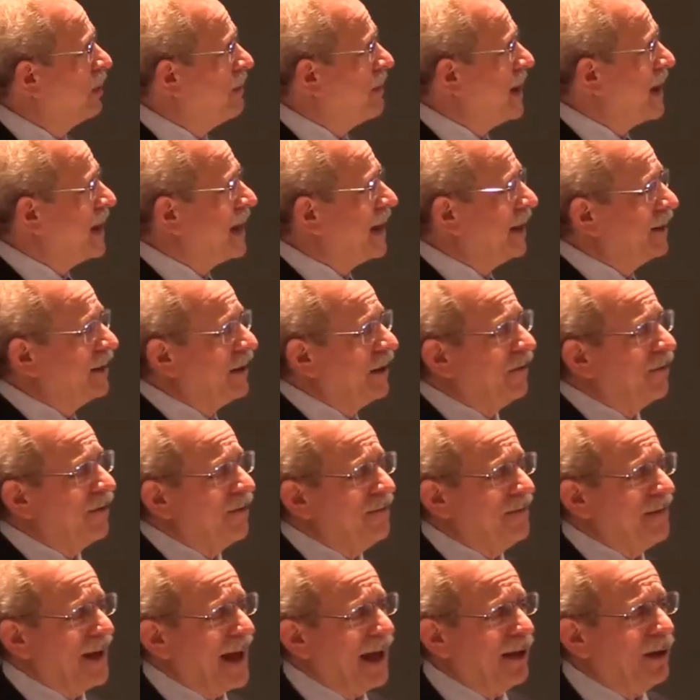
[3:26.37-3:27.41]
we may get
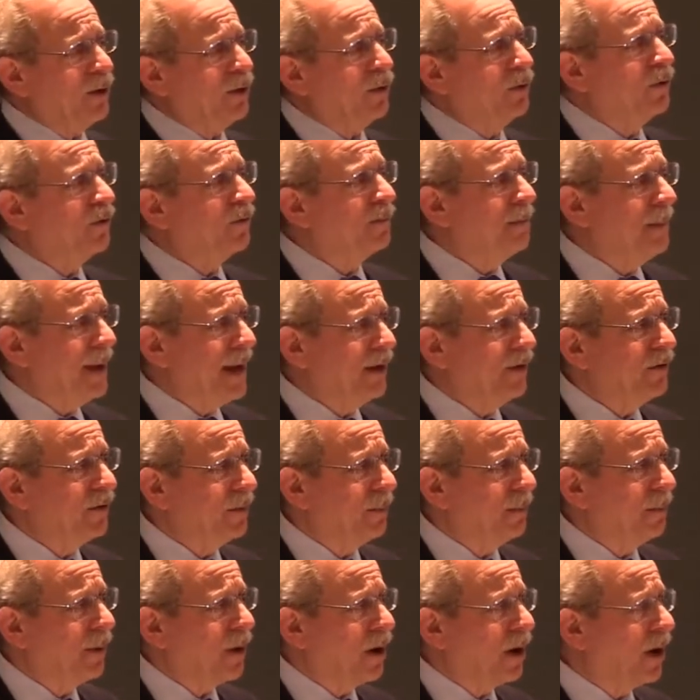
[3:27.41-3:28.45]
different values based
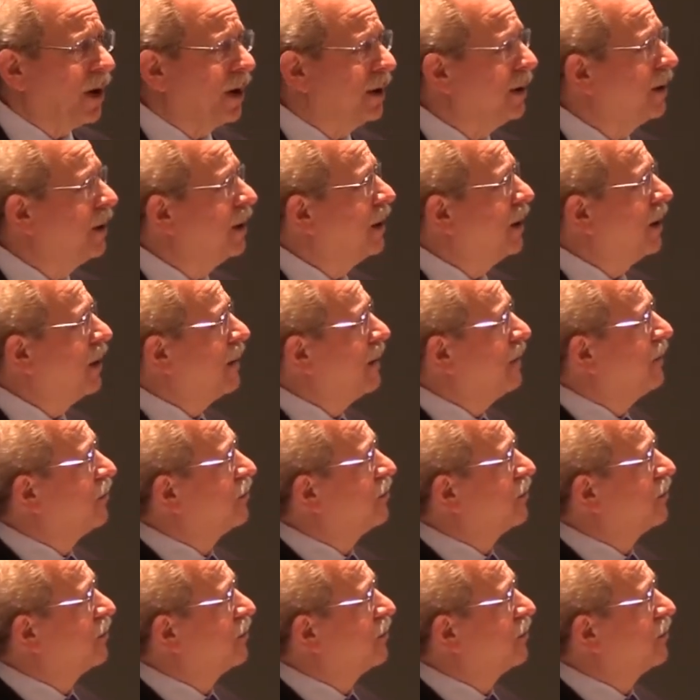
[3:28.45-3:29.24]
upon the